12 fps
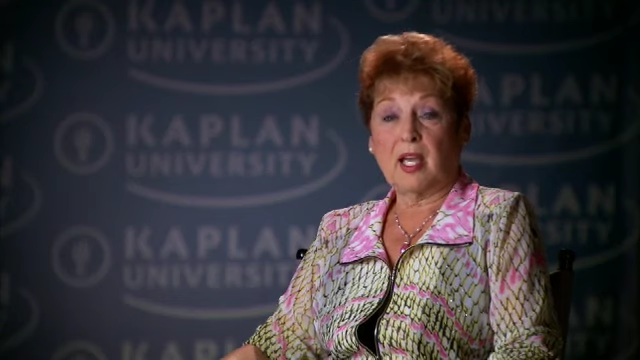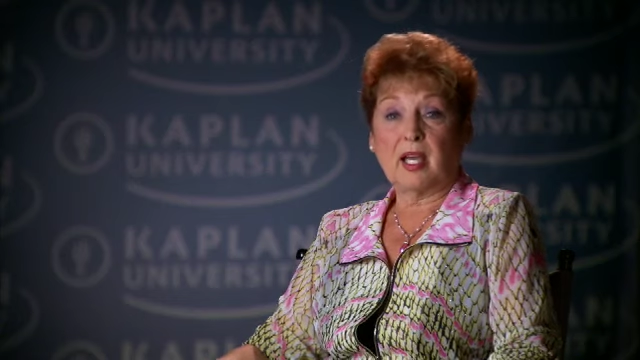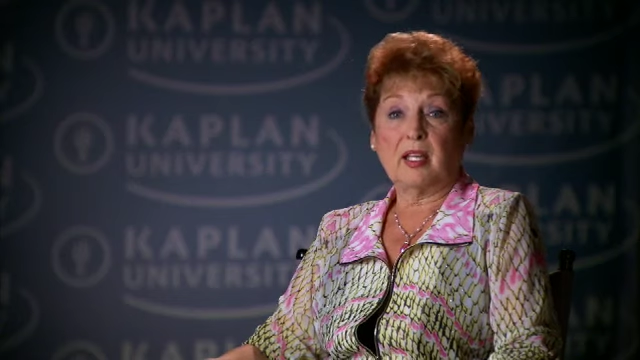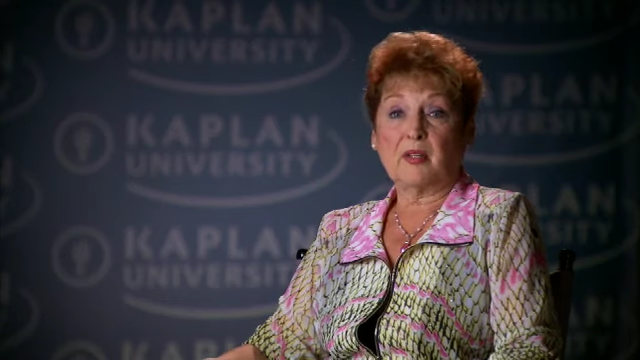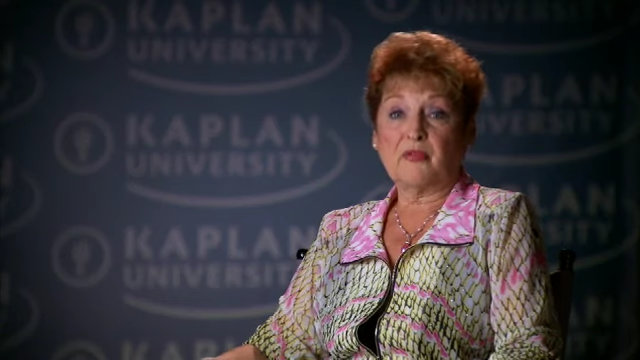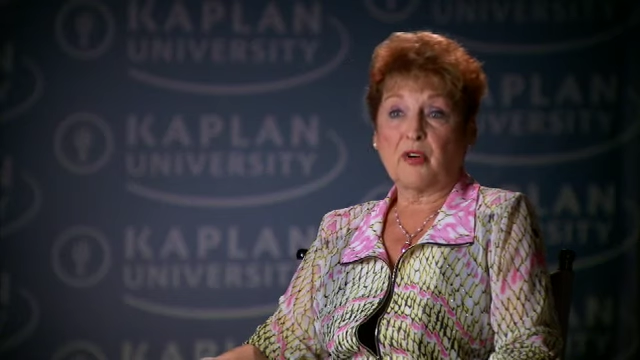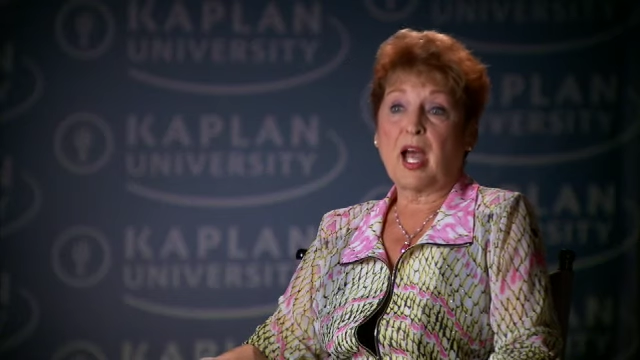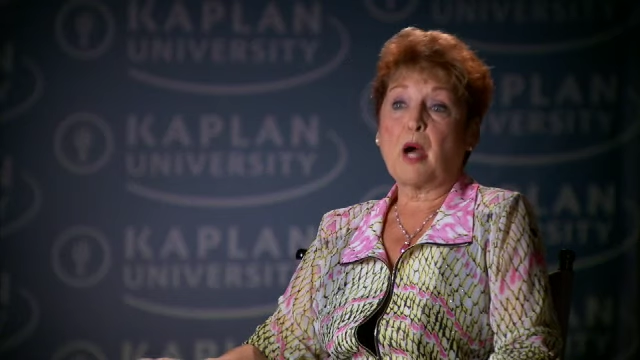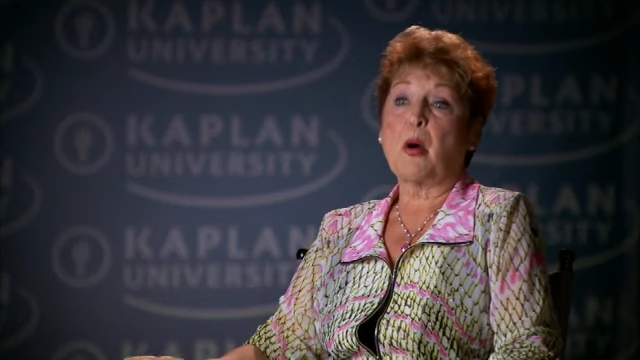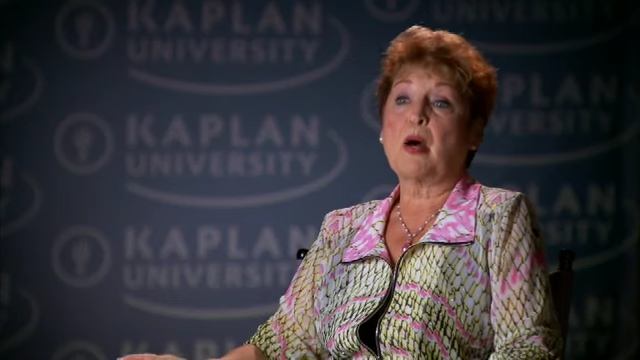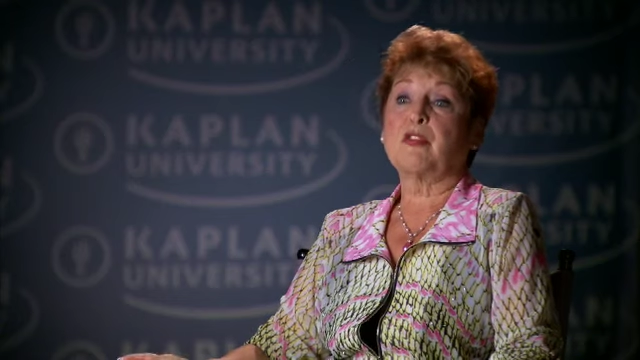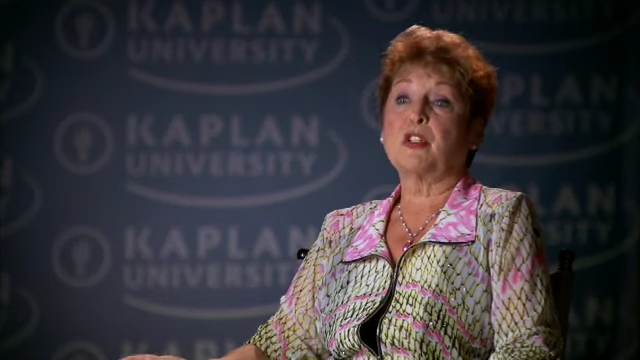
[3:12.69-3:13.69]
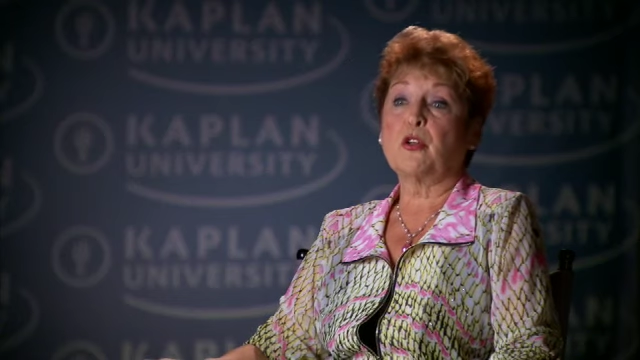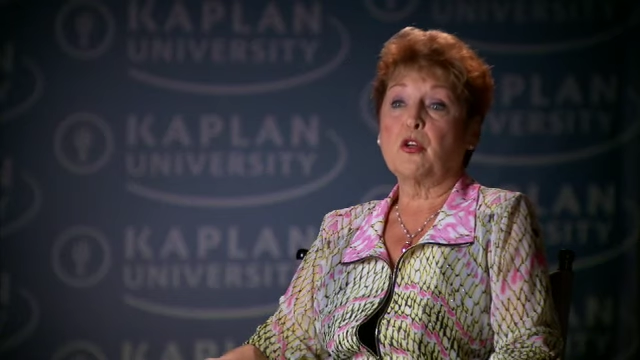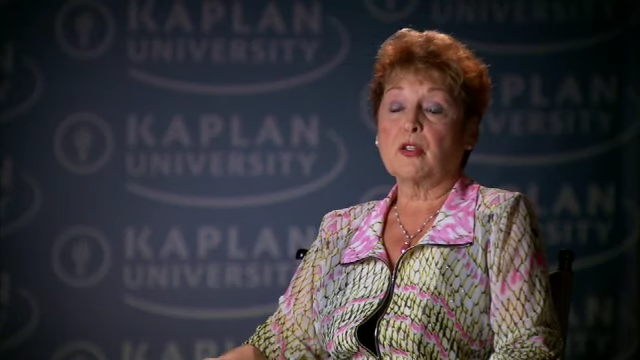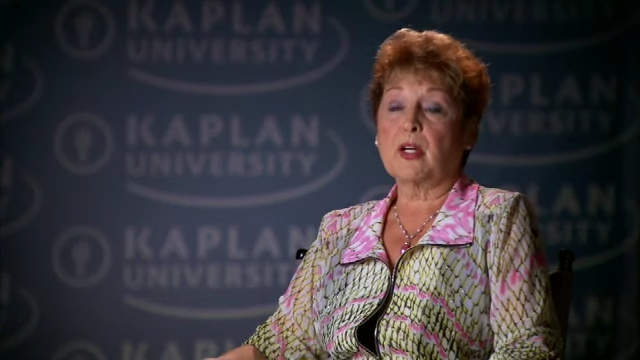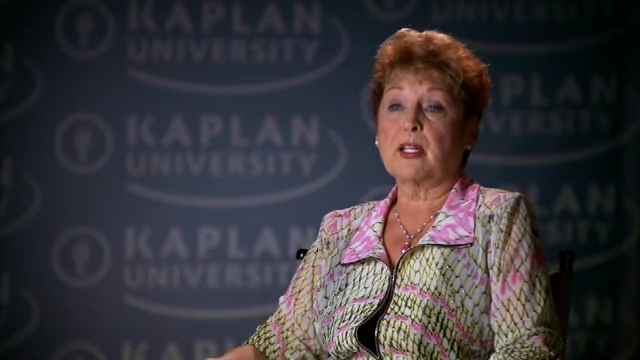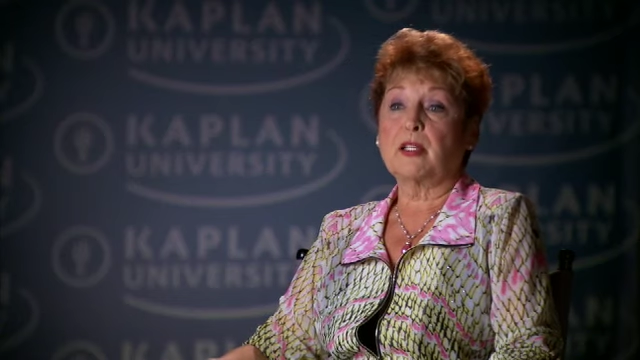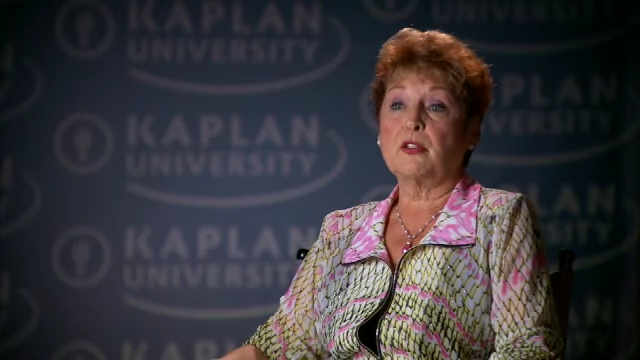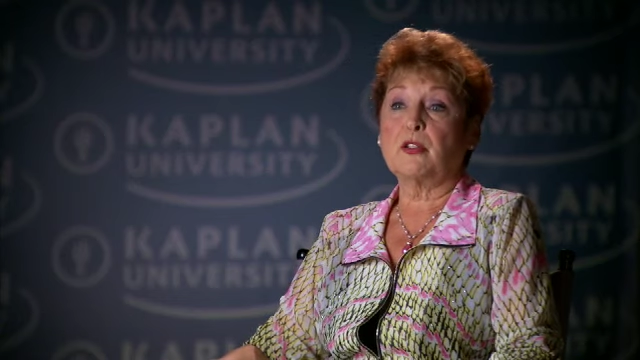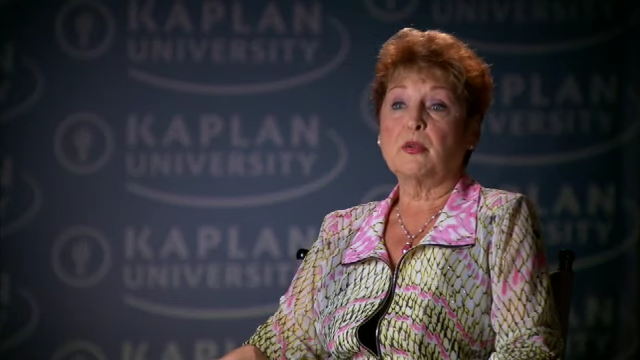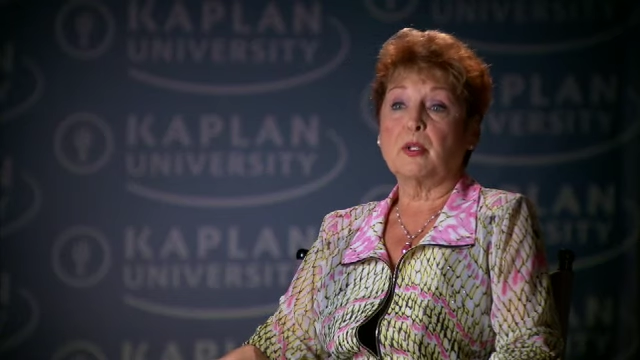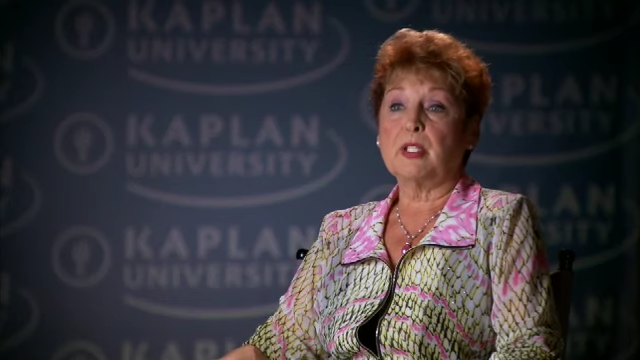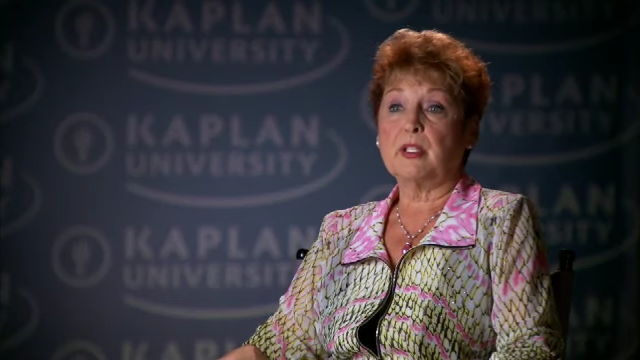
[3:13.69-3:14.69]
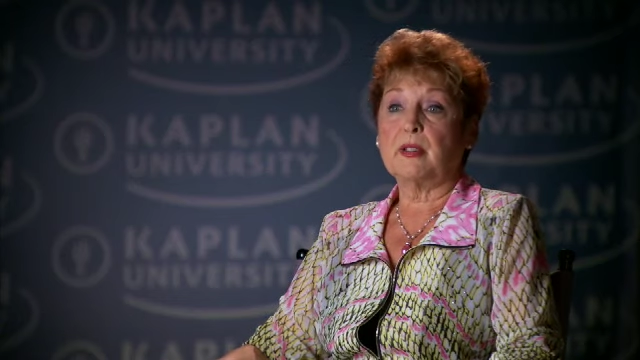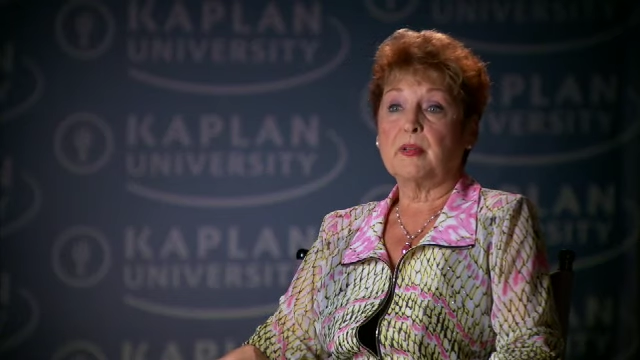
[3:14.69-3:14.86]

and for however long I can do it.